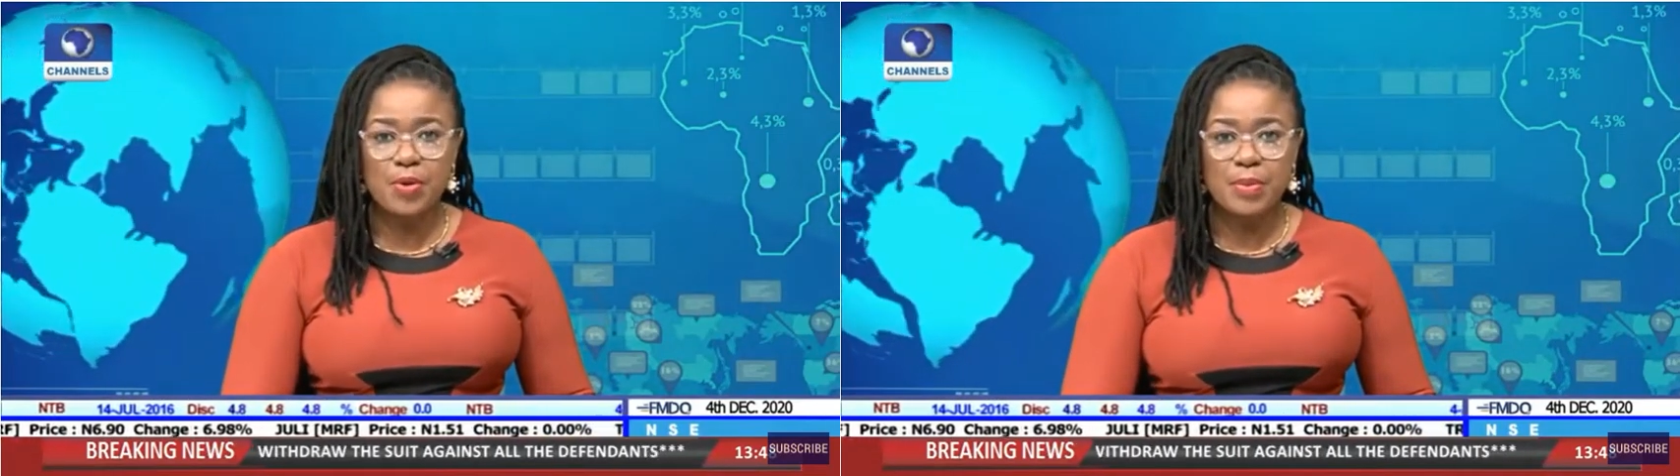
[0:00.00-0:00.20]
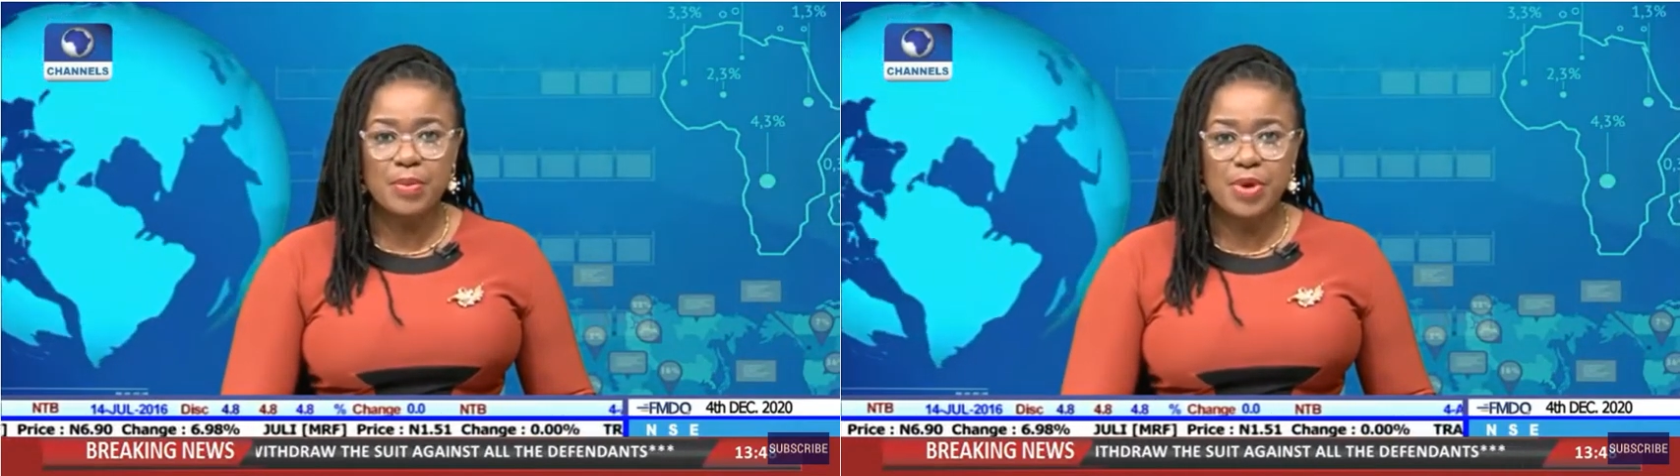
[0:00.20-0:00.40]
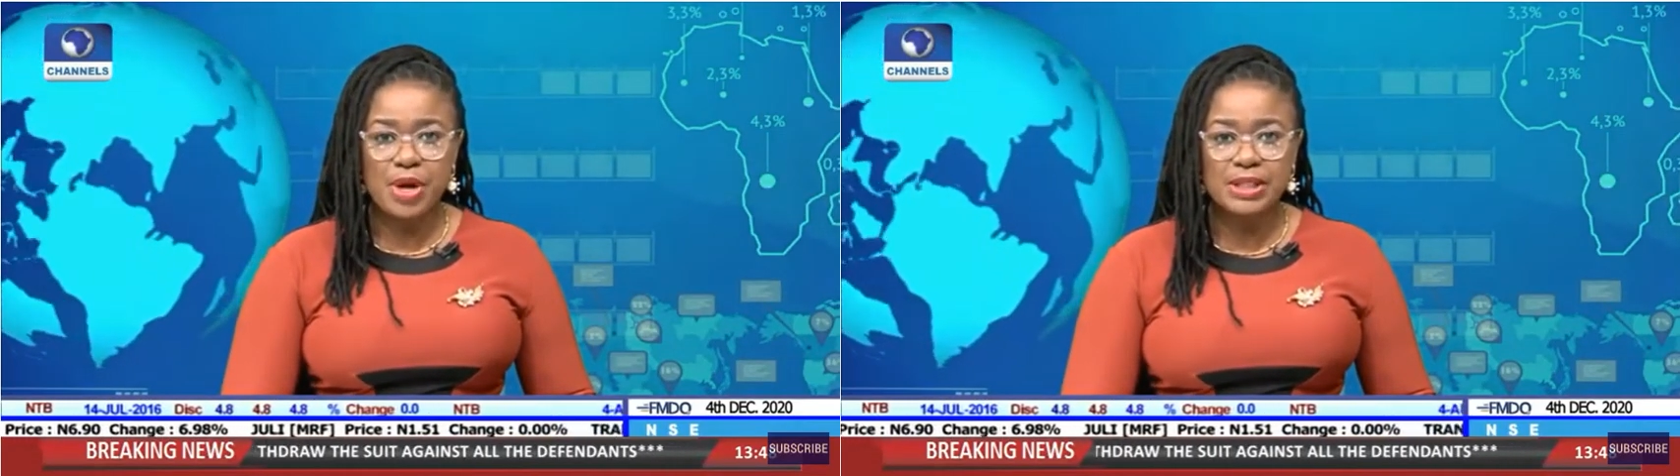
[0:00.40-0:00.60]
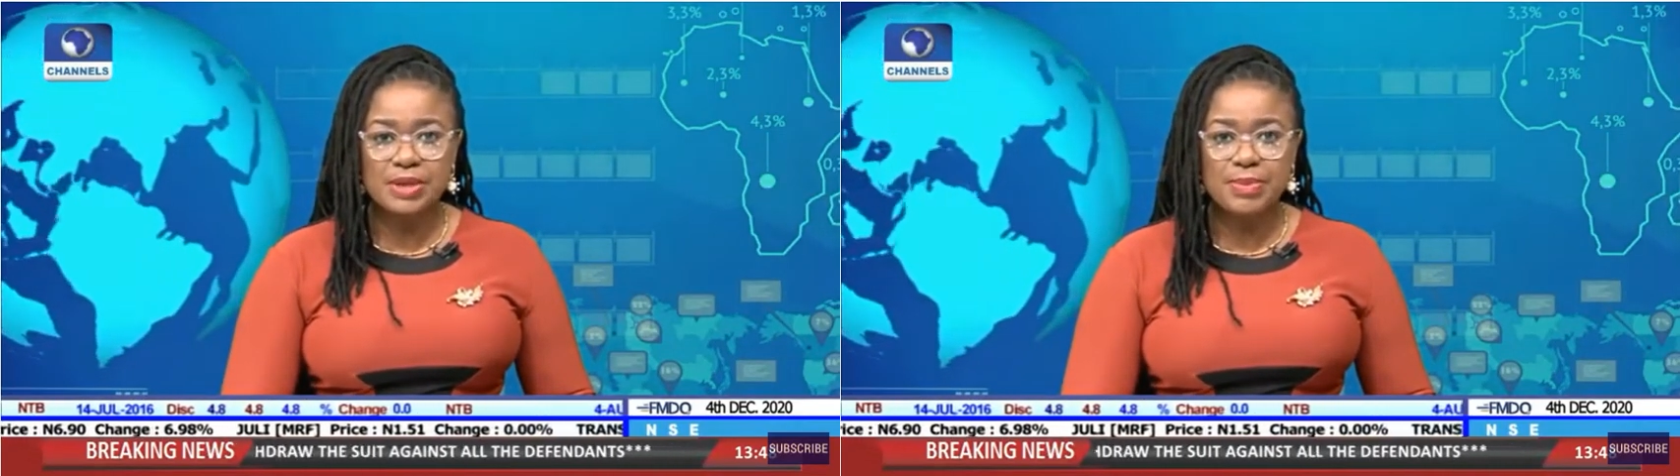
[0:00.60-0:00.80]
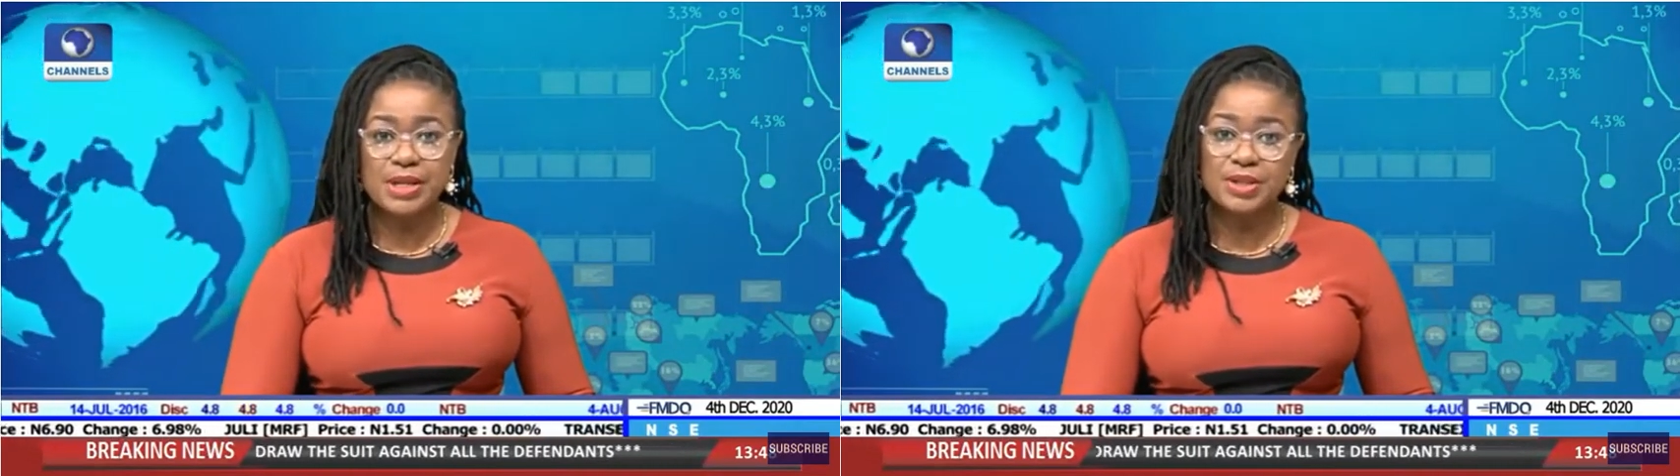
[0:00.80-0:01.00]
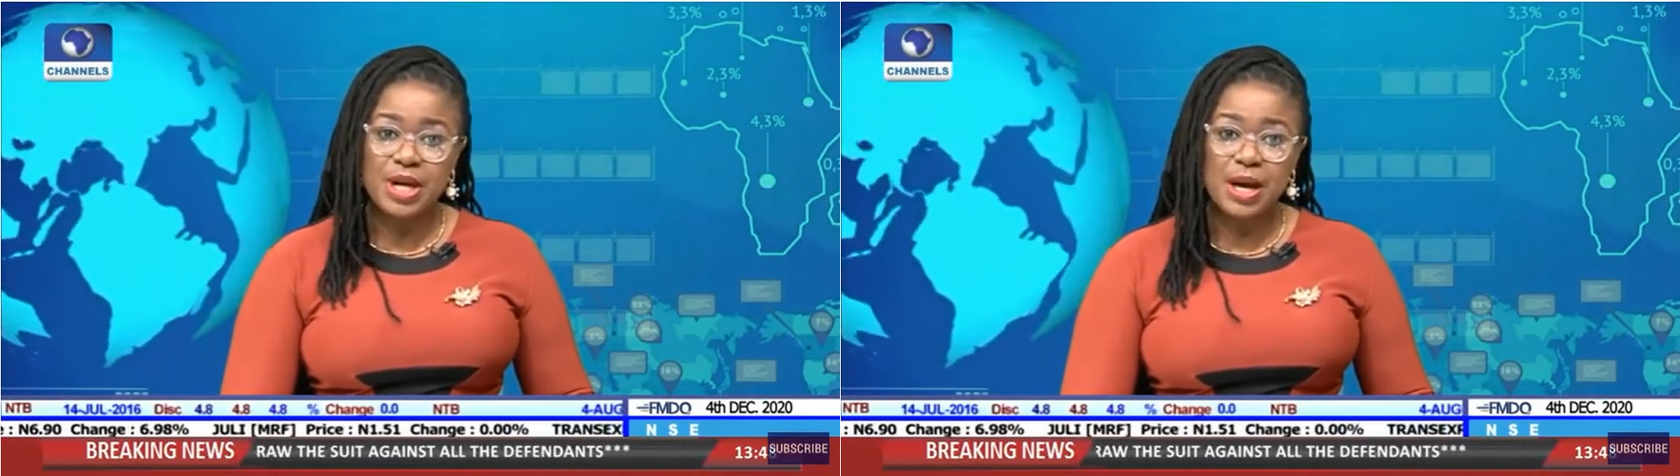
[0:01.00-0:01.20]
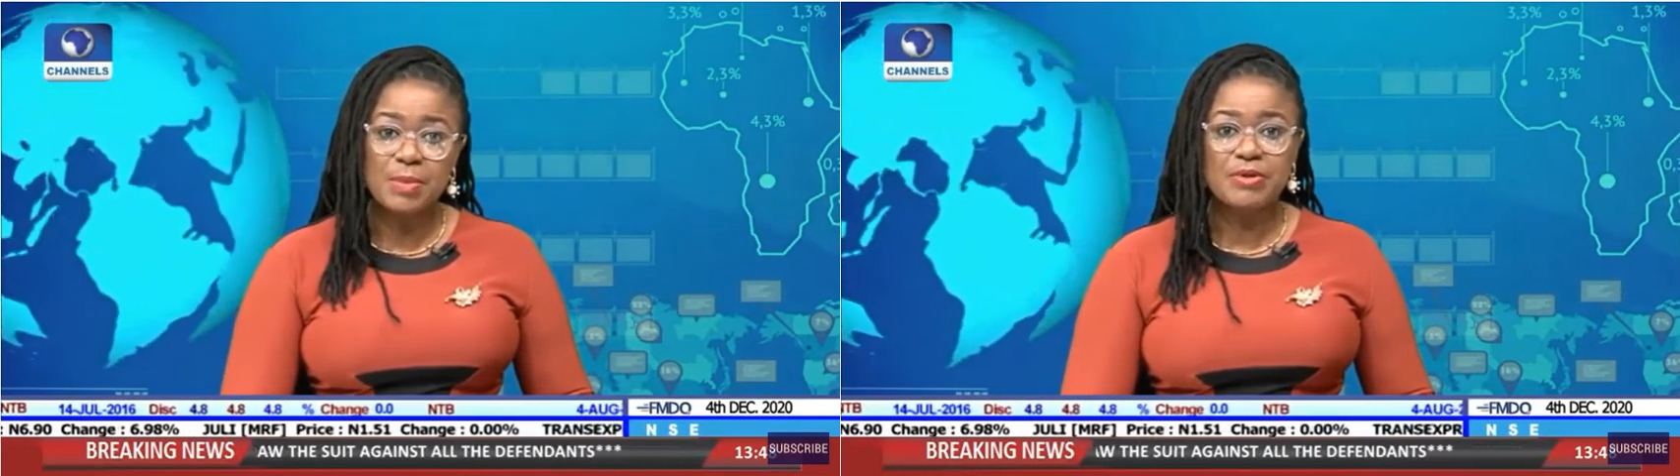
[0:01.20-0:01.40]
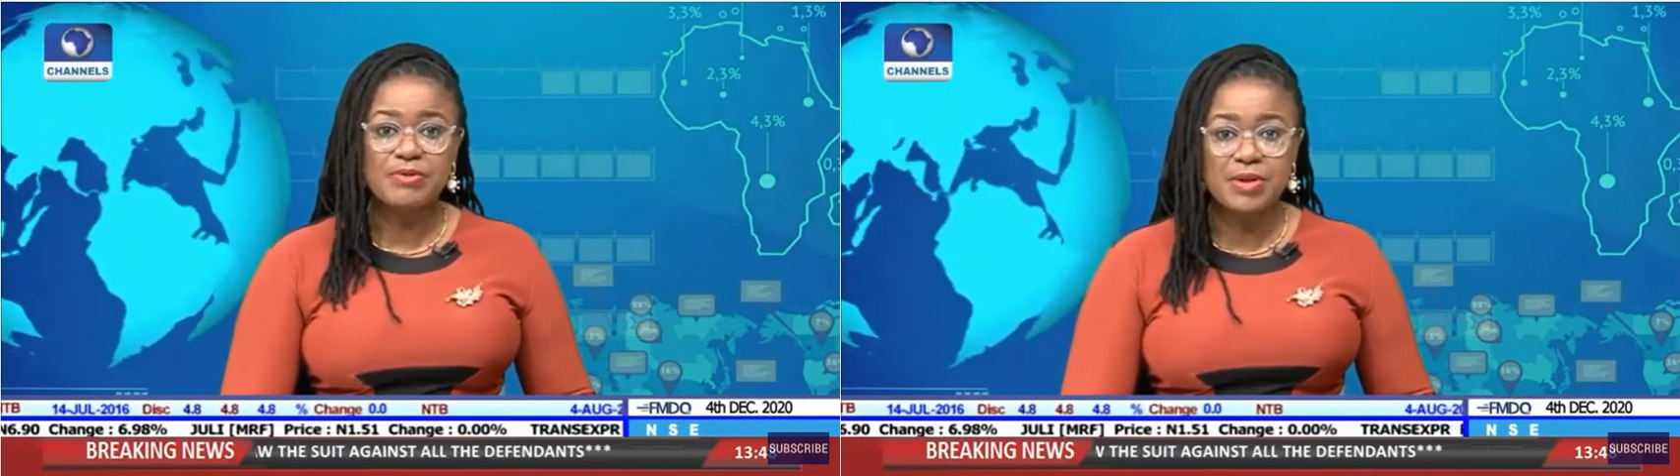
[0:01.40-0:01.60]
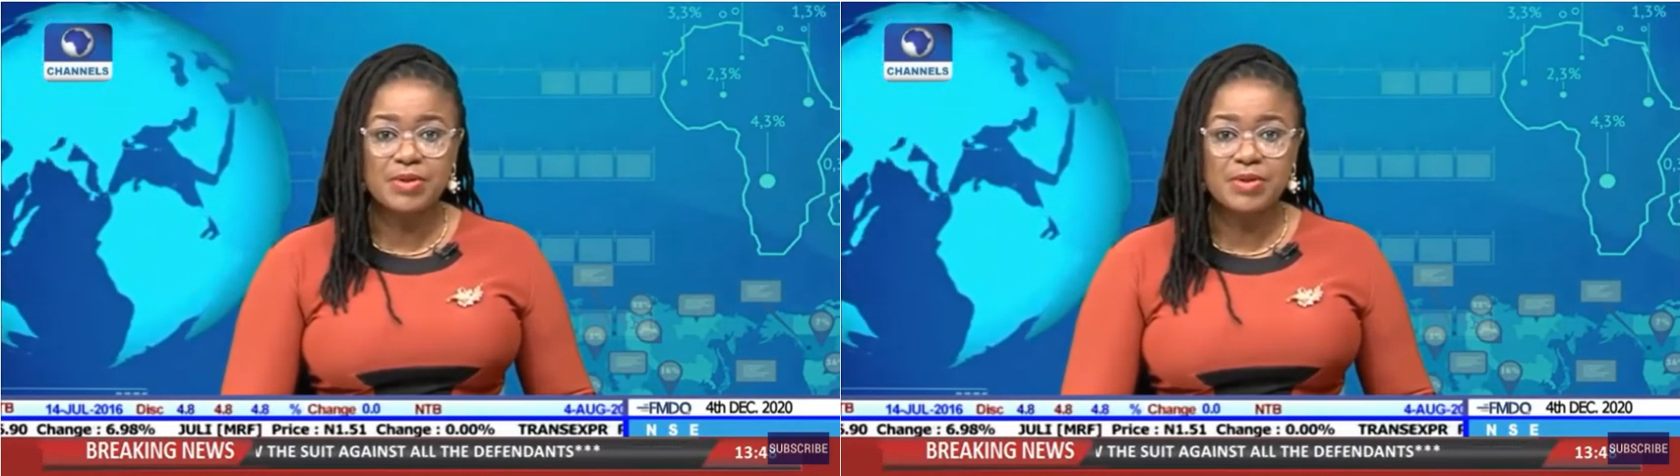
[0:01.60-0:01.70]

program created by the Jack